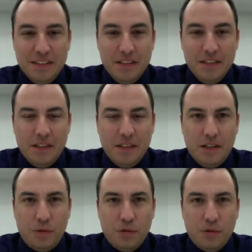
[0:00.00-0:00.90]

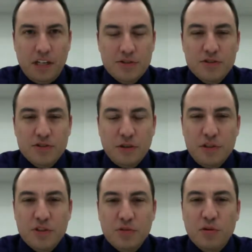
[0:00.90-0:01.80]
Well, the answer is that we
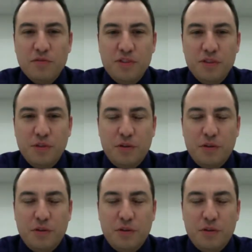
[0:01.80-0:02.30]
sort of do.